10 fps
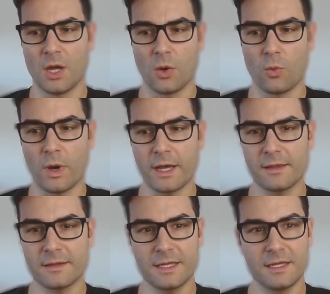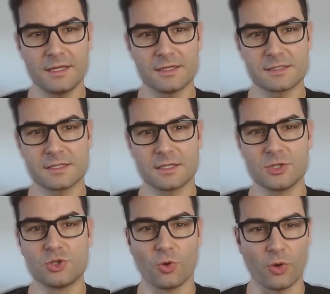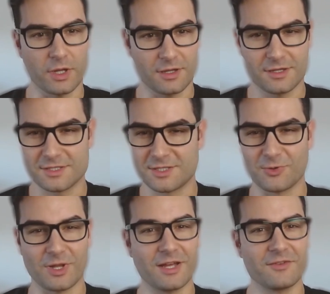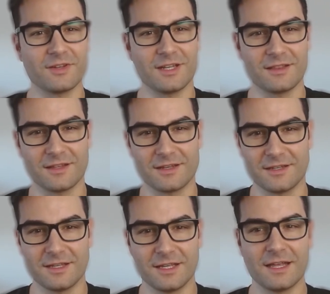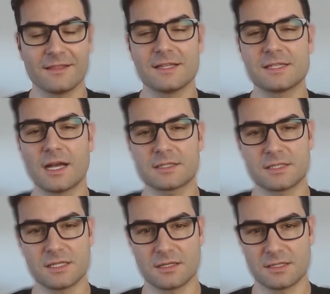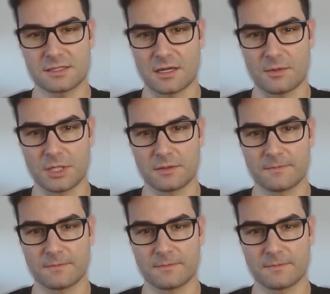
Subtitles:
While he is enjoying his new life in Italy, the tax season is coming.